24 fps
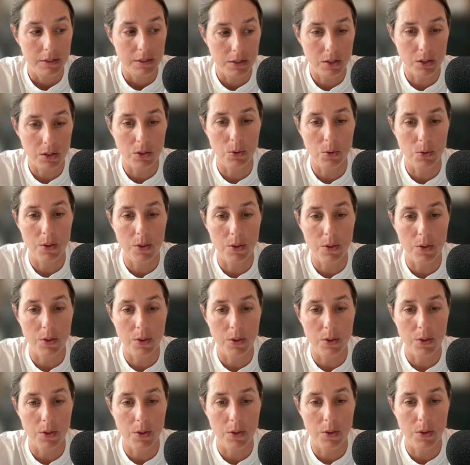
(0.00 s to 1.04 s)
So on the
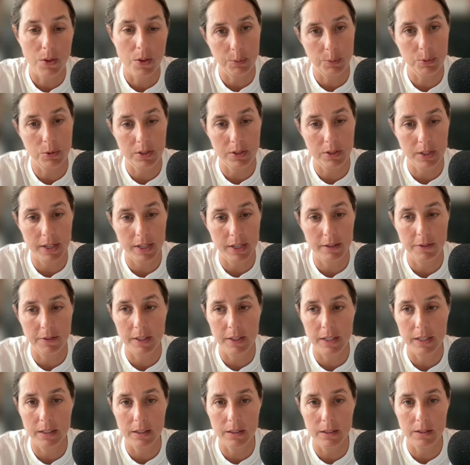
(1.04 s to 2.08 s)
Facebook side of
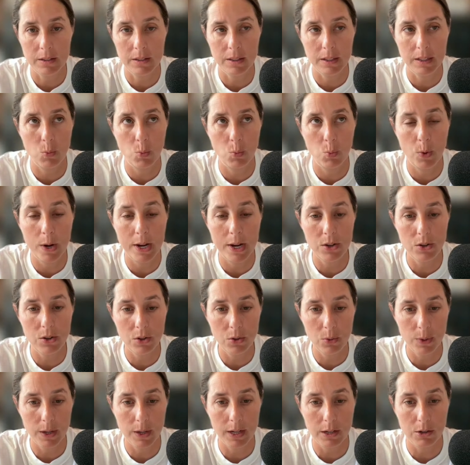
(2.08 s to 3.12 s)
things, when
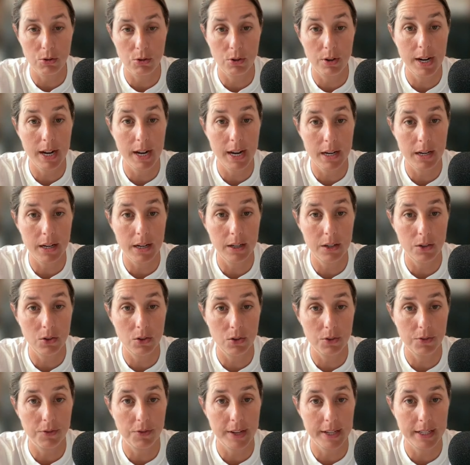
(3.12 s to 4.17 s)
you are creating
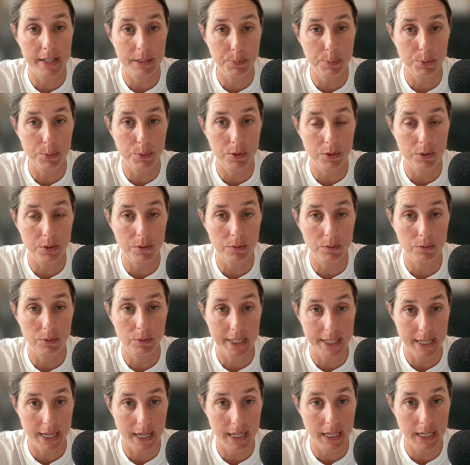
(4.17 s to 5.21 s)
your Facebook
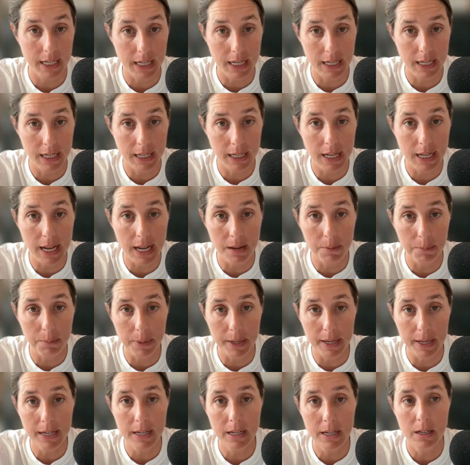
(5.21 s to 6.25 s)
retargeting
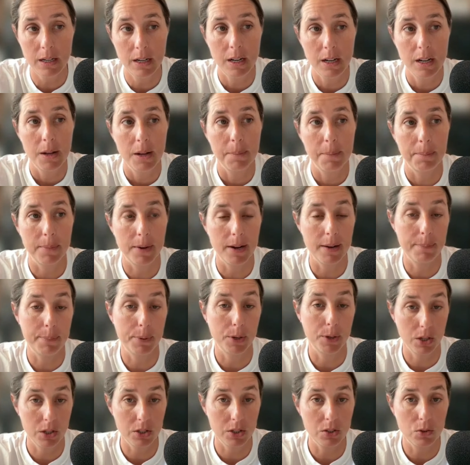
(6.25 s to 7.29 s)
campaign, my
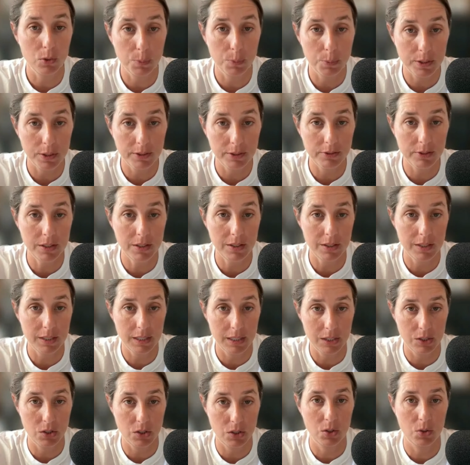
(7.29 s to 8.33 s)
personal preference
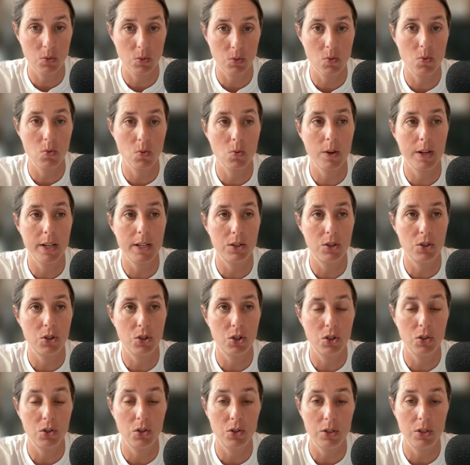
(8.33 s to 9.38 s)
is to always
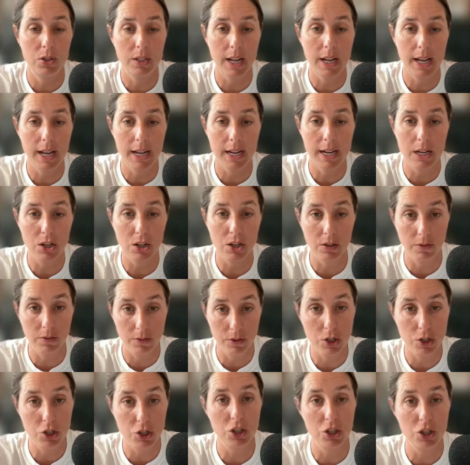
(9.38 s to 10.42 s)
choose a
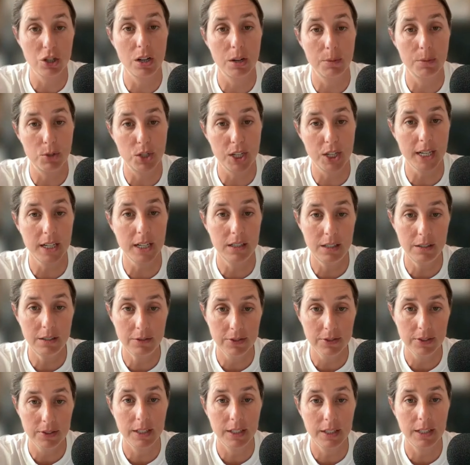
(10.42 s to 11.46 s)
conversion objective
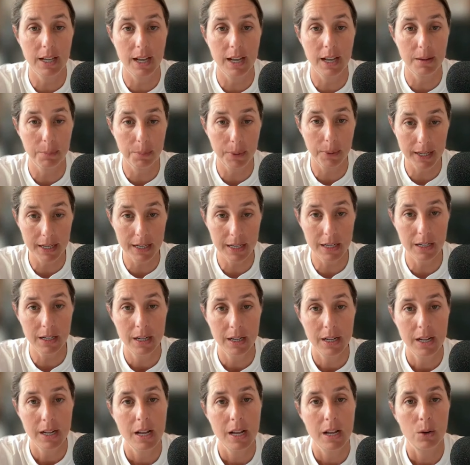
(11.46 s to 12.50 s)
campaign,
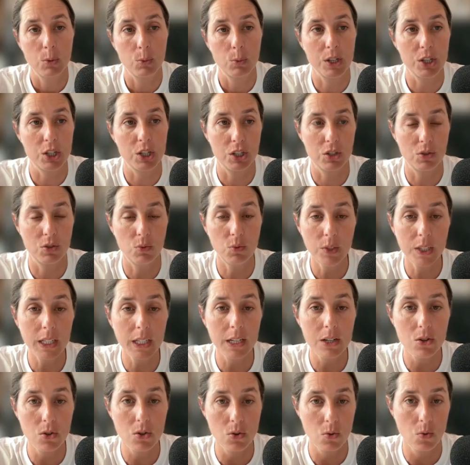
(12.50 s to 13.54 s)
which is
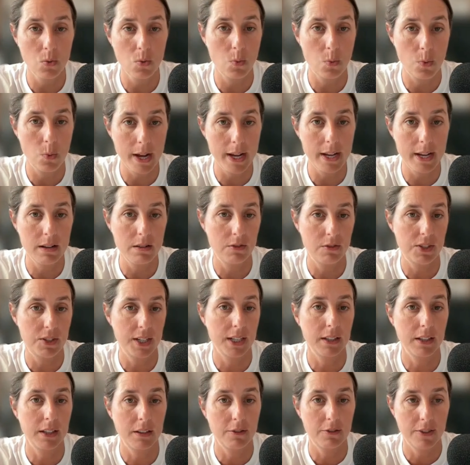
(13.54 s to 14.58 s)
really your way of
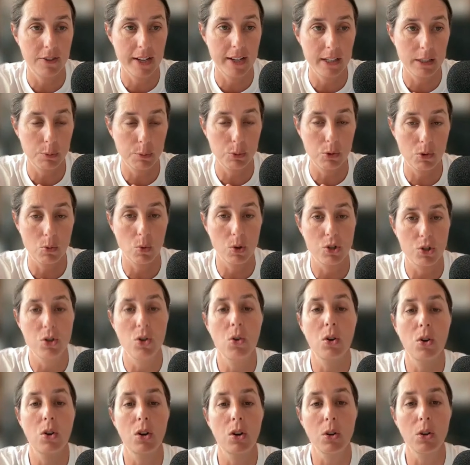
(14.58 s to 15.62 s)
telling Facebook what
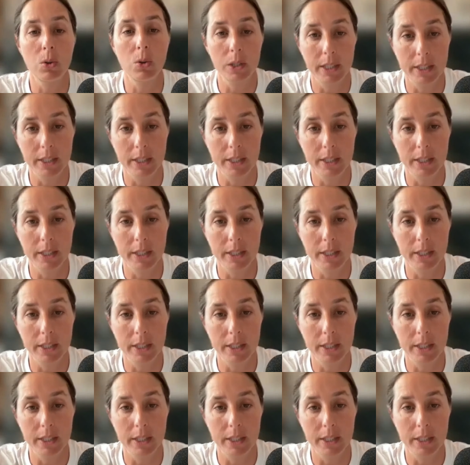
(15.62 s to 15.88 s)
your goal